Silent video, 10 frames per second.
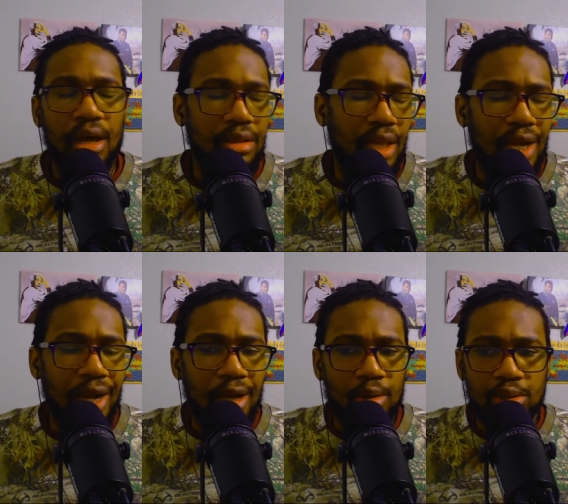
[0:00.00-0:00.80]
yeah,
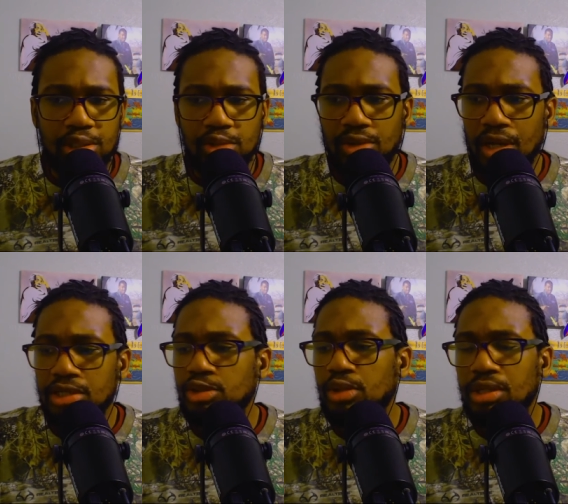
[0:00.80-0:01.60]
I could try and
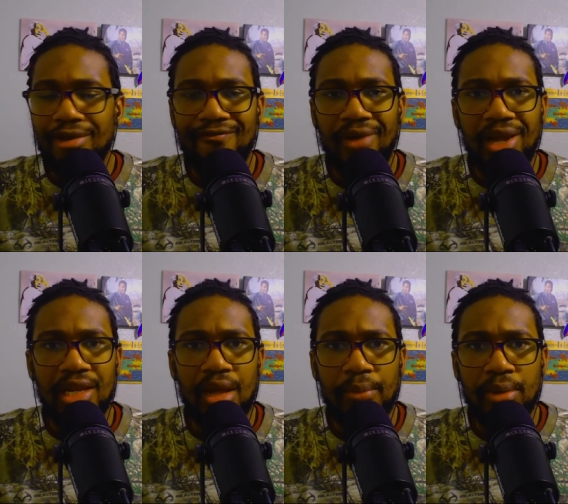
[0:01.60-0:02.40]
study and find out,